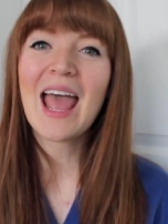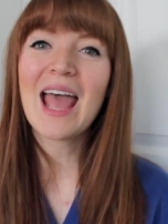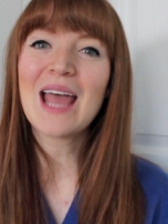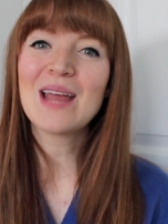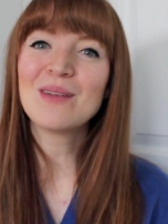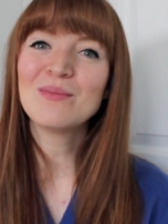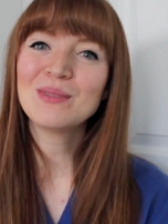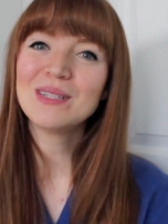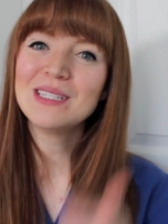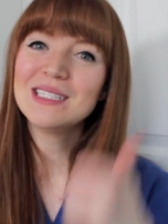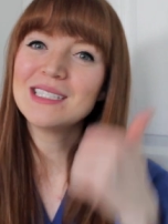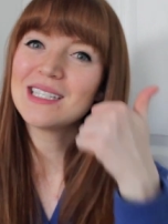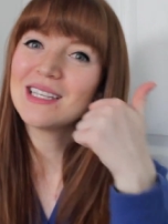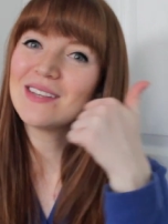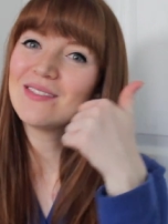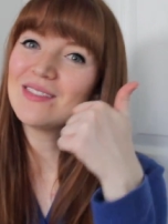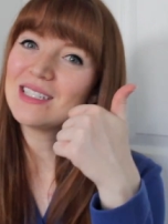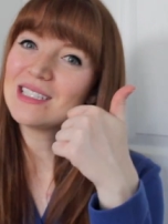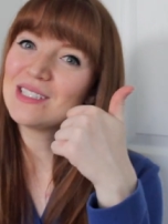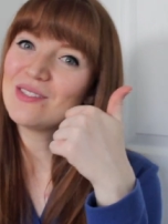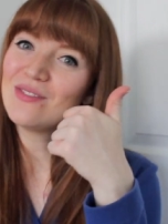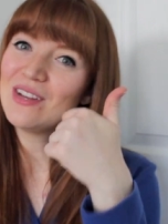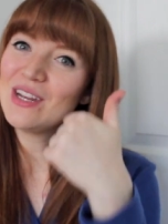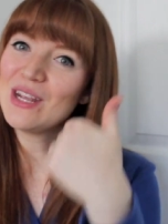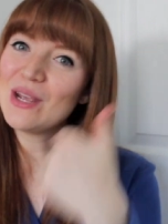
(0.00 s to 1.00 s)
And please give
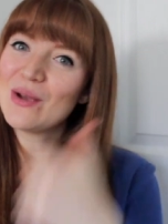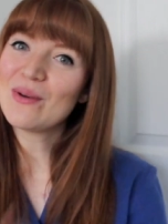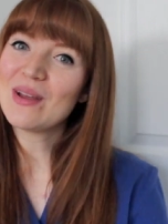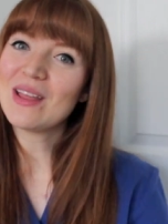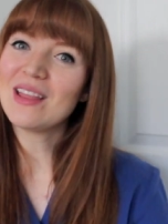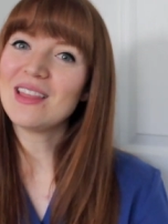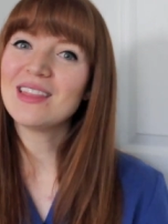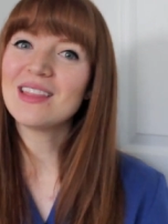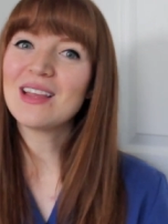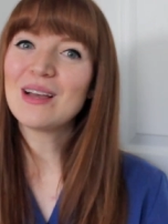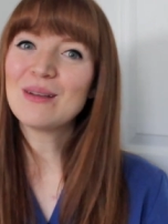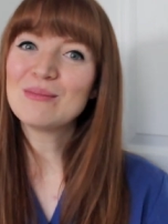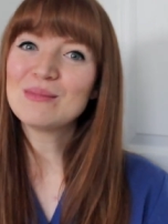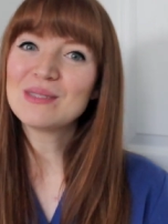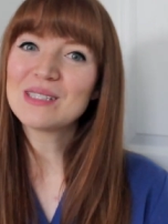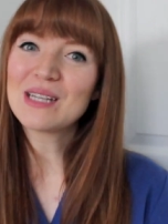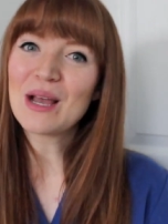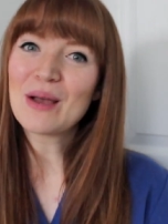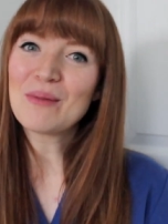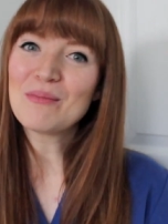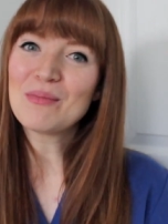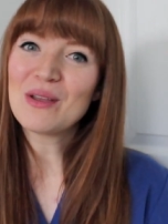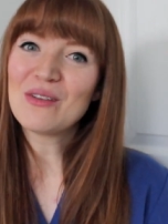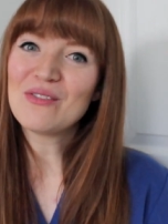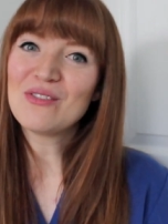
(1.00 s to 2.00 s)
this video a thumbs
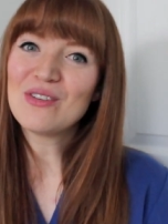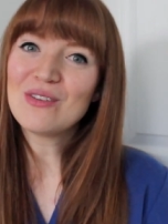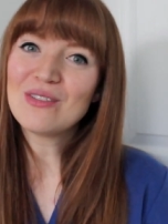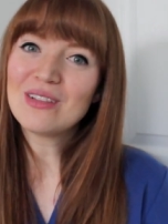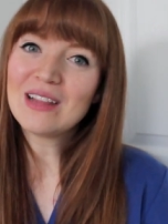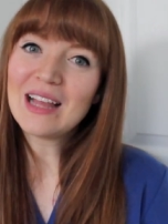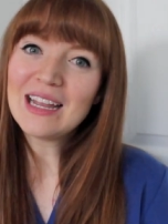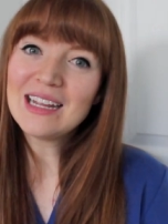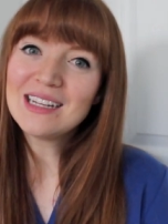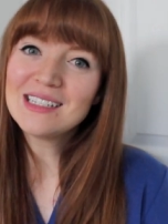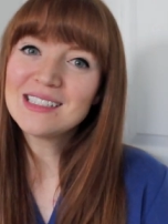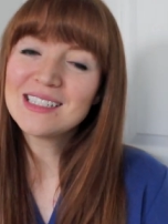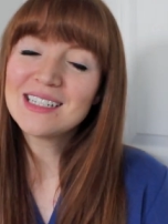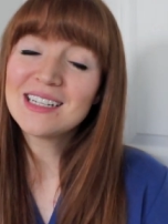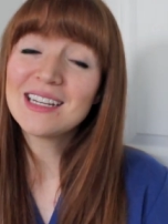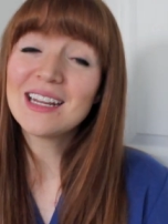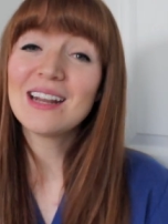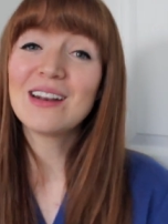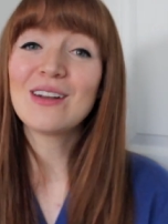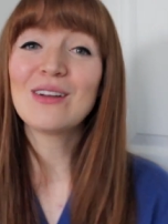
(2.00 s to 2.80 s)
up if you liked it.